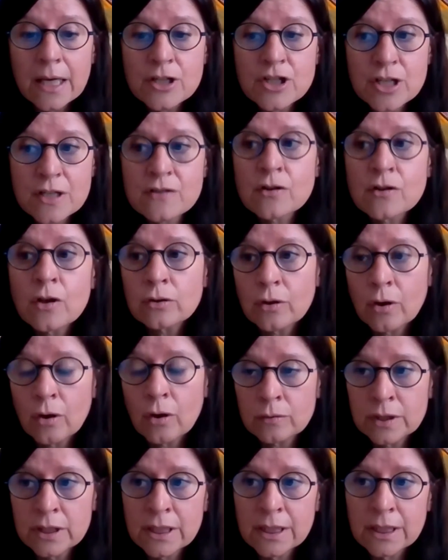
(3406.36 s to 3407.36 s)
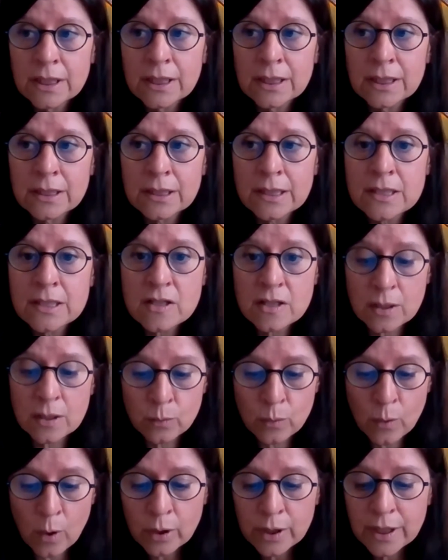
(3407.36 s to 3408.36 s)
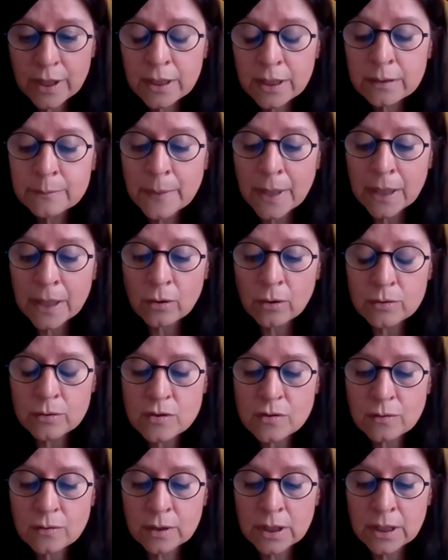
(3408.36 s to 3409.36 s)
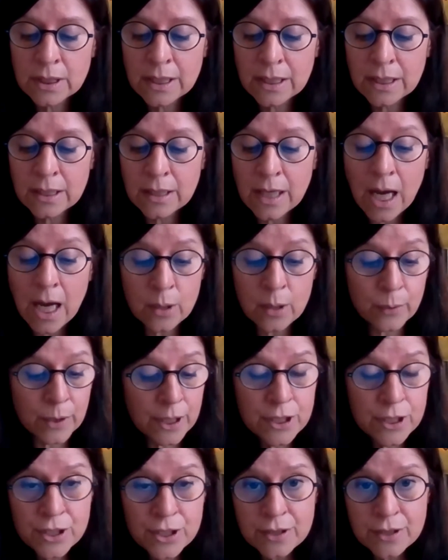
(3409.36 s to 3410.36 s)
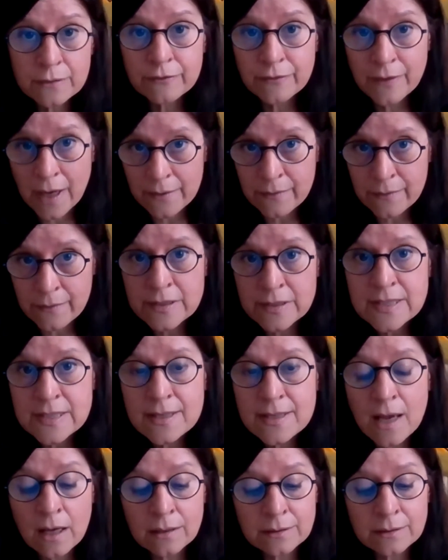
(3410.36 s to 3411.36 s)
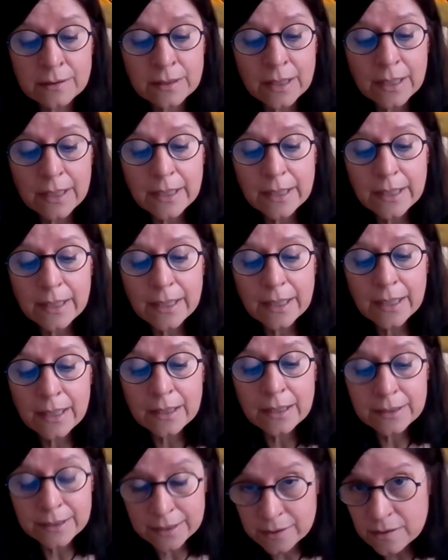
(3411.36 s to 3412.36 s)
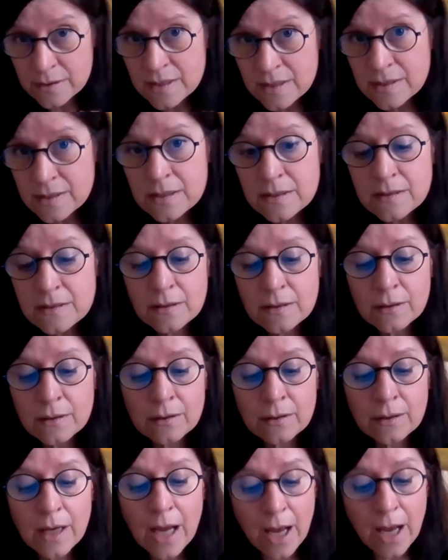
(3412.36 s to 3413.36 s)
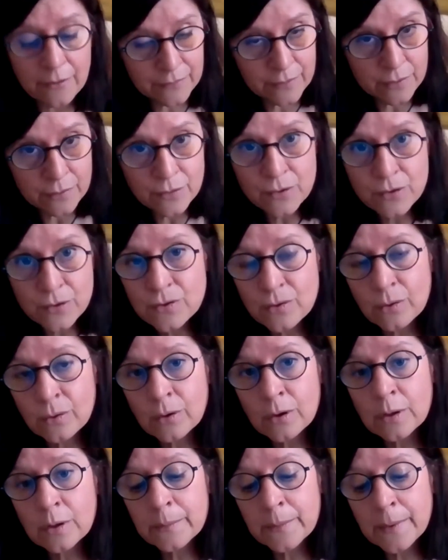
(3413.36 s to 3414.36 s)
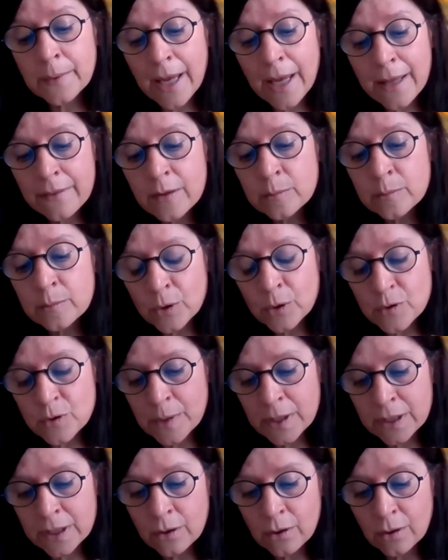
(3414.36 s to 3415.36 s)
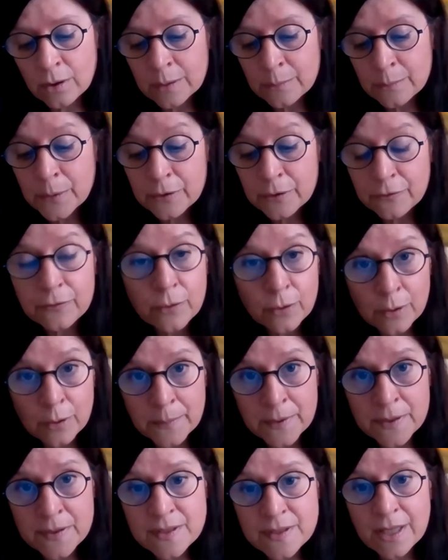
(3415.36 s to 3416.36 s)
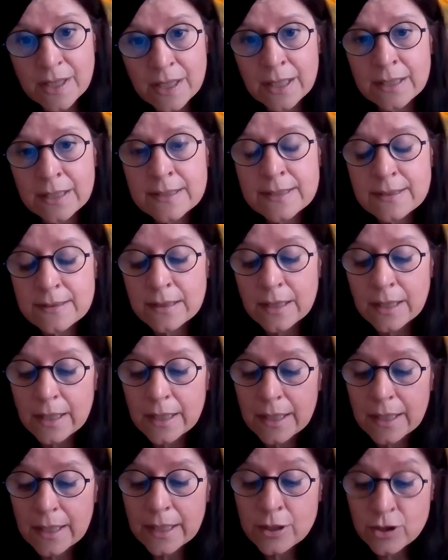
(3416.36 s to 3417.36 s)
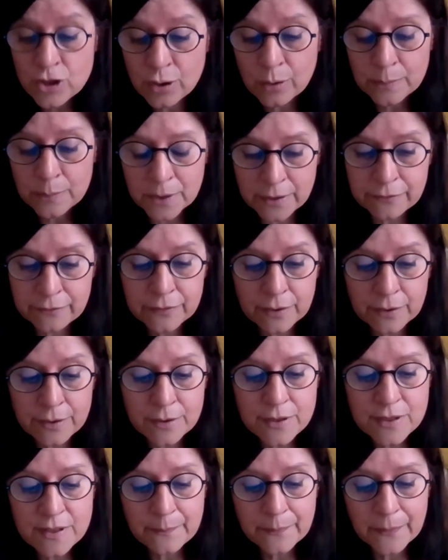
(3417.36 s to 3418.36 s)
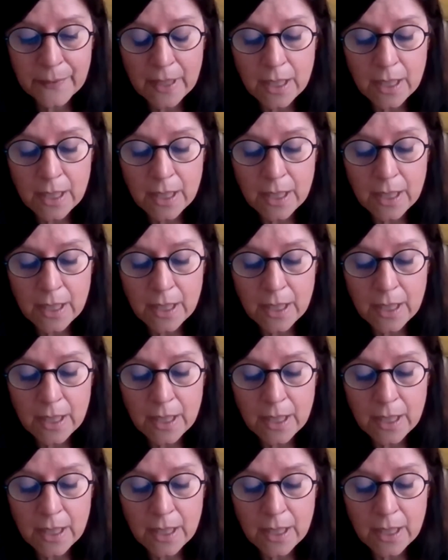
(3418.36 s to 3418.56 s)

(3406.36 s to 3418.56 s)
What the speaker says: She's not only in Still Walking, but also in I Wish, Father and Son, Little Sister, After the Storm, and the most melancholic performance in Shoplifters.